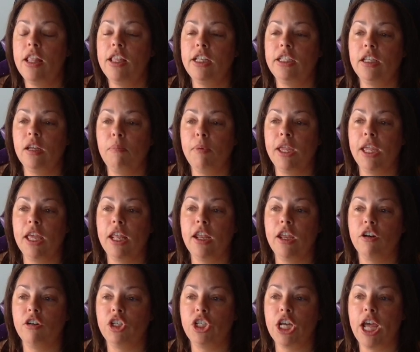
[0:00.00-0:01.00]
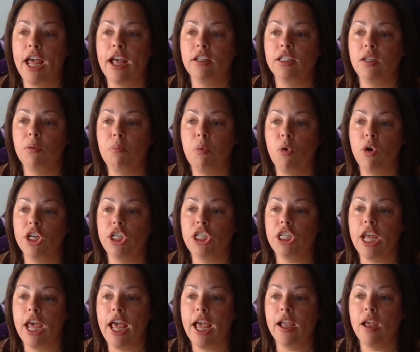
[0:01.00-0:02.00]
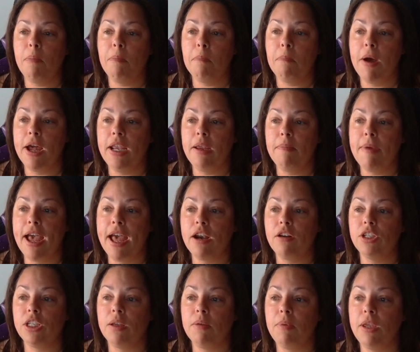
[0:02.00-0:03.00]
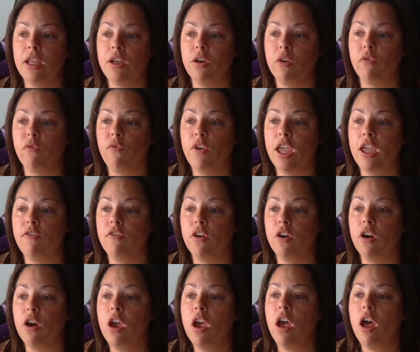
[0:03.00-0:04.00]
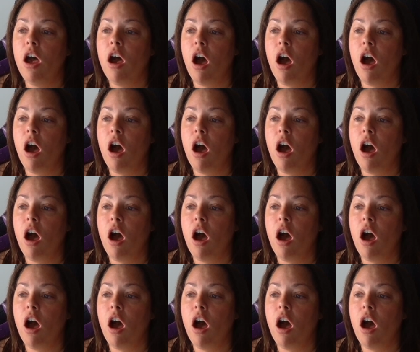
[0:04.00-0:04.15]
This could be getting your child support check. Money matters could be in your favor.